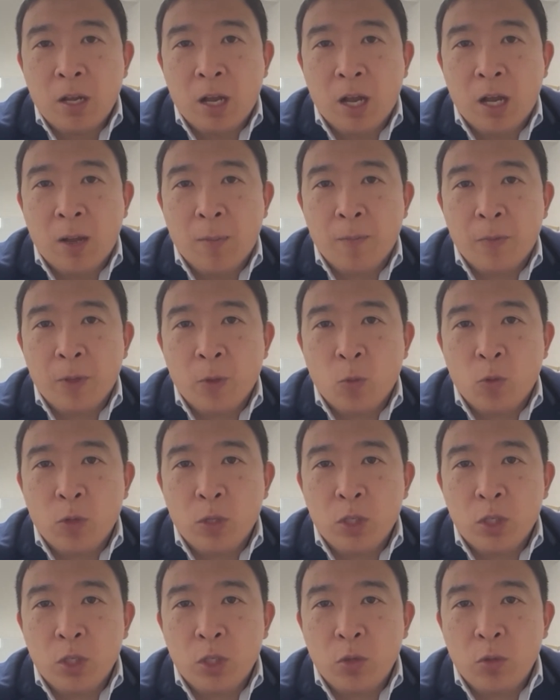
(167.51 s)

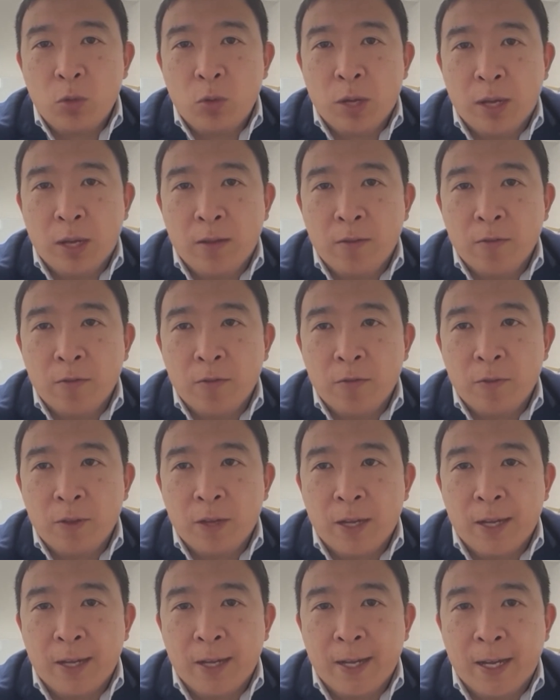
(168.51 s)
would you have
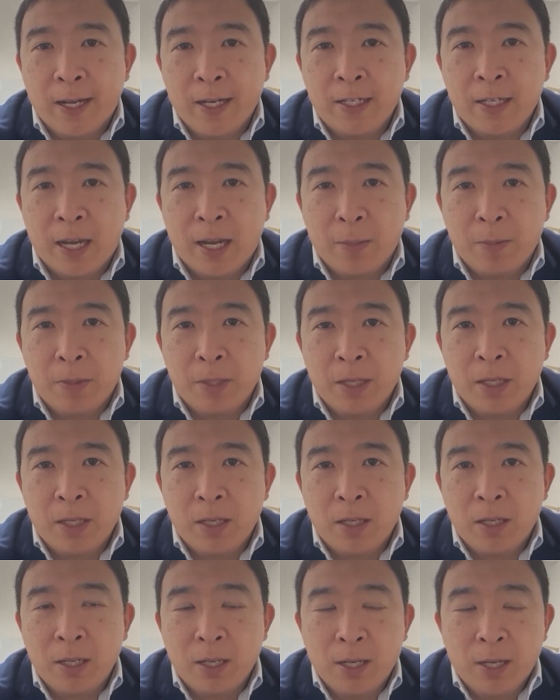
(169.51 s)
adopted